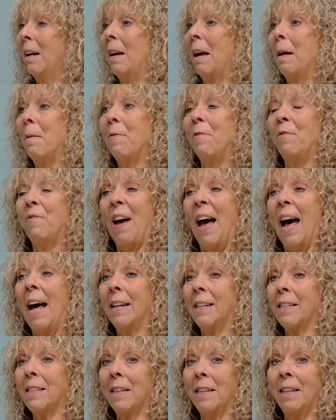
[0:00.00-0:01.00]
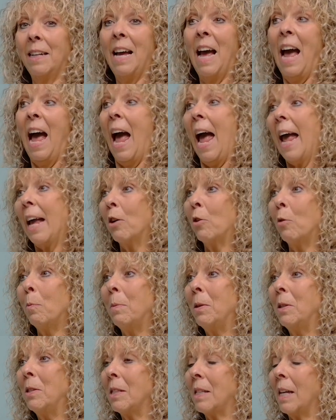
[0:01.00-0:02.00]
vet,
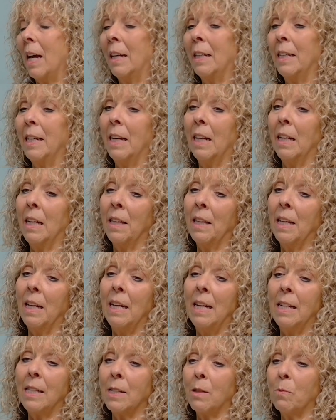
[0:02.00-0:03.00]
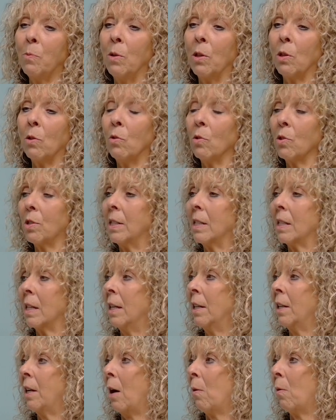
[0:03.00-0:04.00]
ailments, and the list with horses
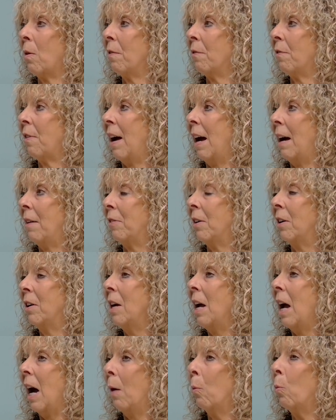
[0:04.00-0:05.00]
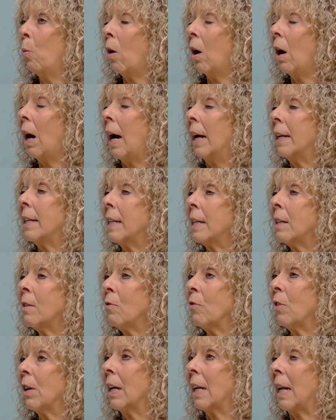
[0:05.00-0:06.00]
can go on forever. And what I
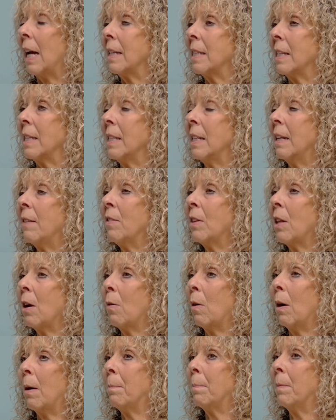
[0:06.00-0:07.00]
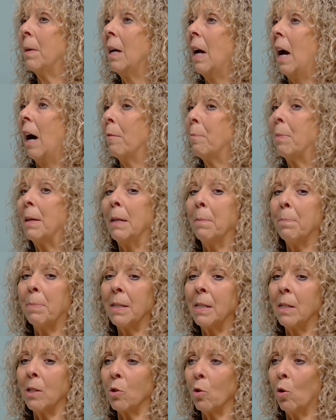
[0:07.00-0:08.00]
didn't realise is, even though I've been in
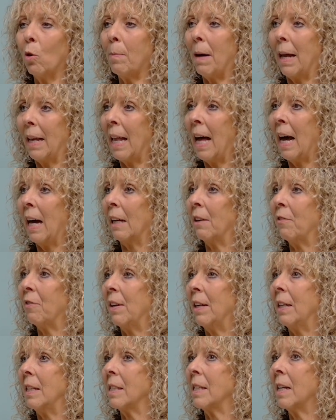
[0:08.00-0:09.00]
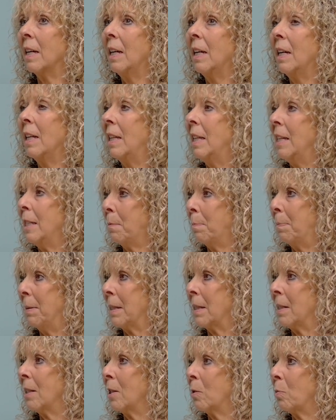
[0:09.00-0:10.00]
business all my life, is this
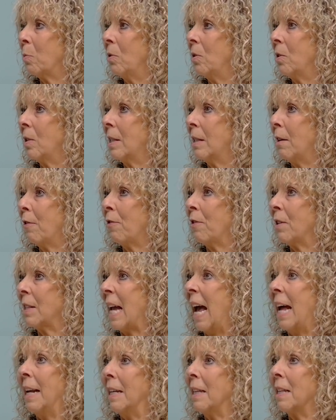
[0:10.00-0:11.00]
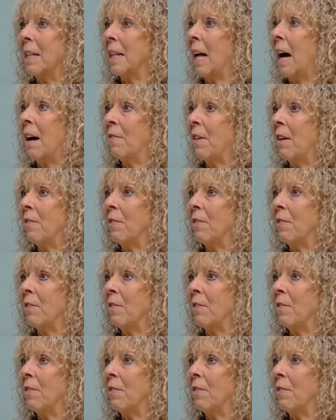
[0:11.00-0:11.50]
business was different to anything that I've ever